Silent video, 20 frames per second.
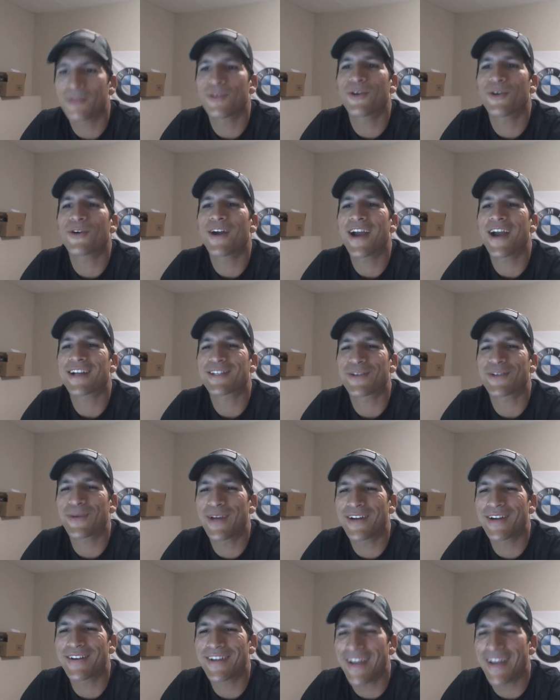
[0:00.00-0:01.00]
Door
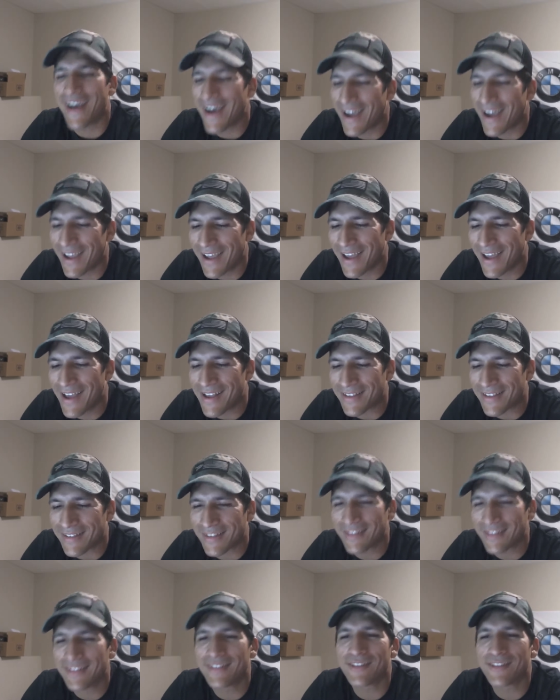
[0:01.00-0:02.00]
actuator guy,
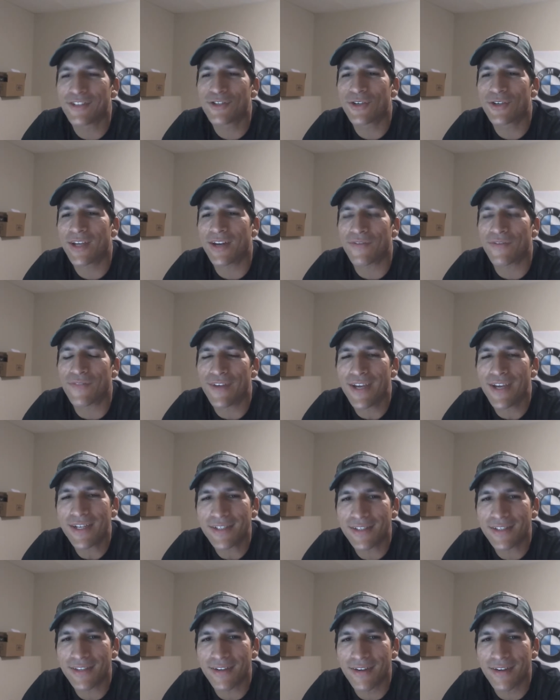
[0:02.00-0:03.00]
yes. Did you get it
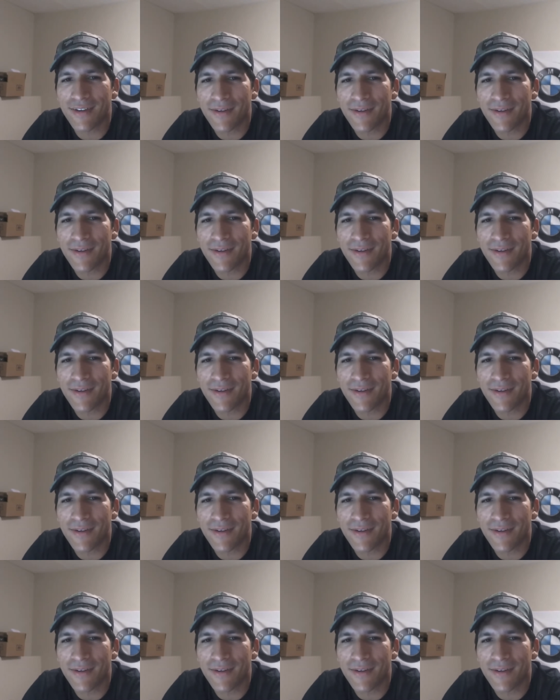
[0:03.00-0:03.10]
fixed?